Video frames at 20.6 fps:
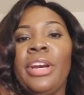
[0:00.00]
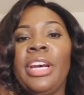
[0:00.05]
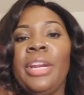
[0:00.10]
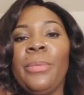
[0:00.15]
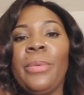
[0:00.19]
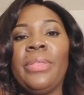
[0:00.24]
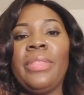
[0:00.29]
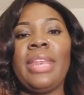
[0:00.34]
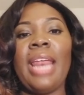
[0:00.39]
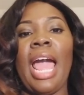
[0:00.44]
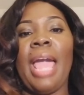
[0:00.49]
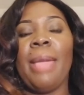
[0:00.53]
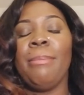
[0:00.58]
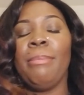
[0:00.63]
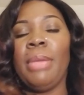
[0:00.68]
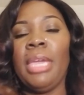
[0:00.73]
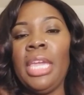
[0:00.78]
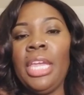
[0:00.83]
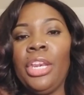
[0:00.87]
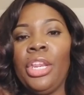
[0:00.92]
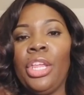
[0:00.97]
anyone that I
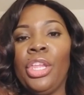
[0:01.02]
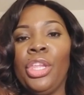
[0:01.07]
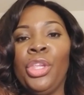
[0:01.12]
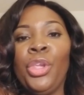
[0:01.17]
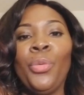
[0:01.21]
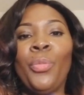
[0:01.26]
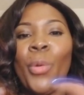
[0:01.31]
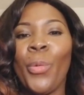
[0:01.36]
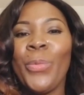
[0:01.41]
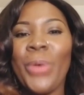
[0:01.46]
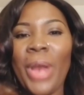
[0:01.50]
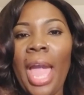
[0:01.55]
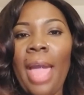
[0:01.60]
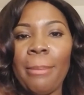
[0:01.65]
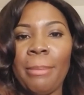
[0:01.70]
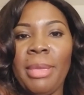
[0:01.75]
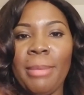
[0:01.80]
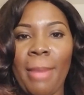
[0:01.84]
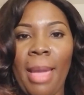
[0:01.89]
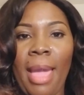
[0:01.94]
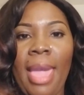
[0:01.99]
meet, you will not
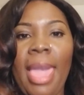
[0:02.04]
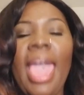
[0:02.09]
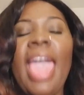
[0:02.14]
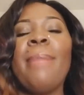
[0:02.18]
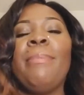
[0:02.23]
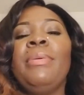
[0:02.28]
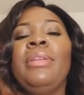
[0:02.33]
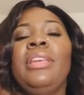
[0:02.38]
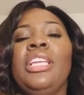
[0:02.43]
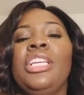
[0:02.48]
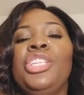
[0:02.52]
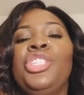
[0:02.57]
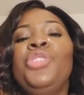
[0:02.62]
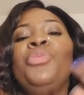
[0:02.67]
be my happiness.